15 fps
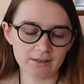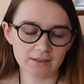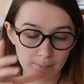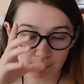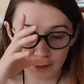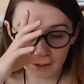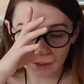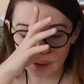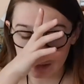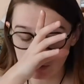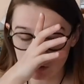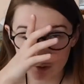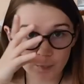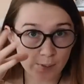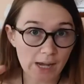mill, and it
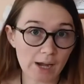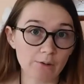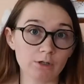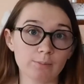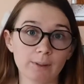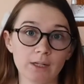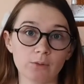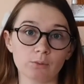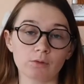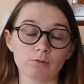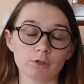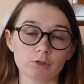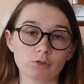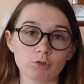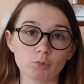was powered by the
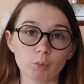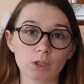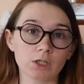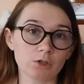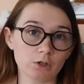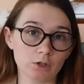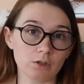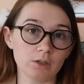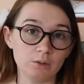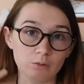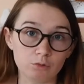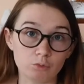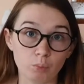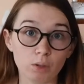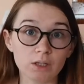river, so it's one of
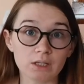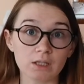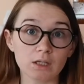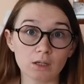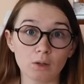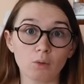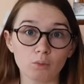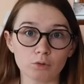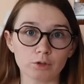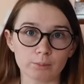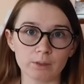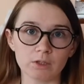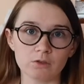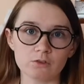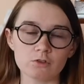the older
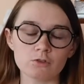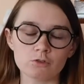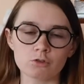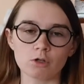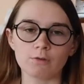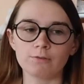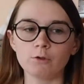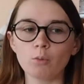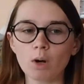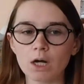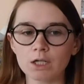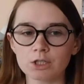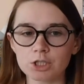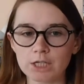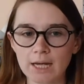mills. So if you
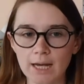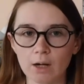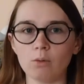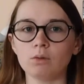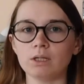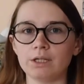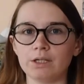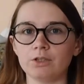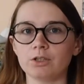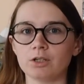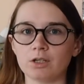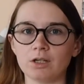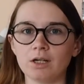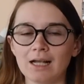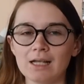watch
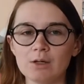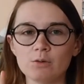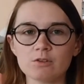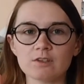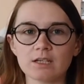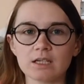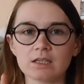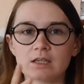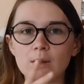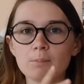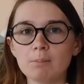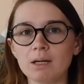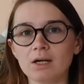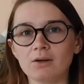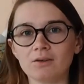Outlander, it was like the
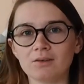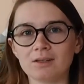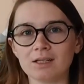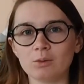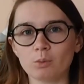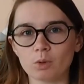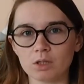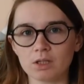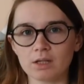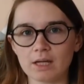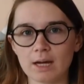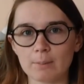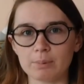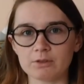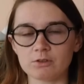mill in one of
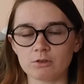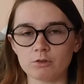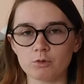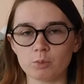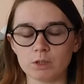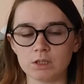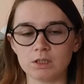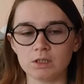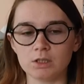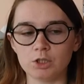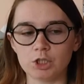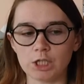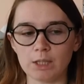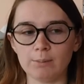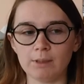the episodes when
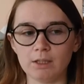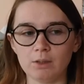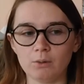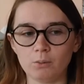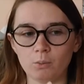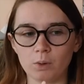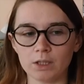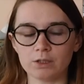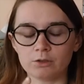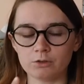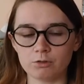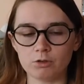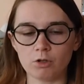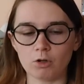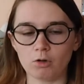Jamie went
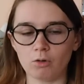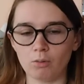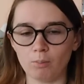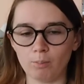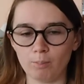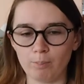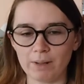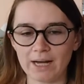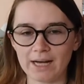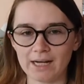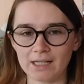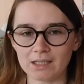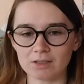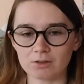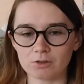to go
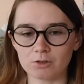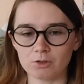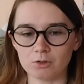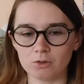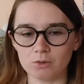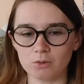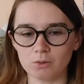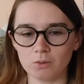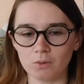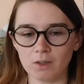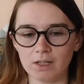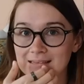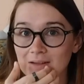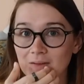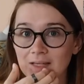back to
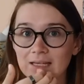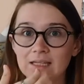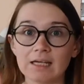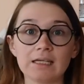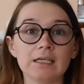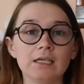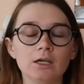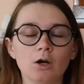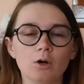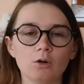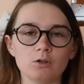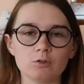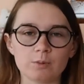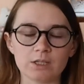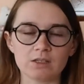the land that he
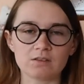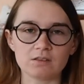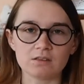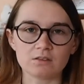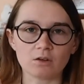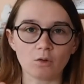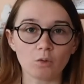owns because he's a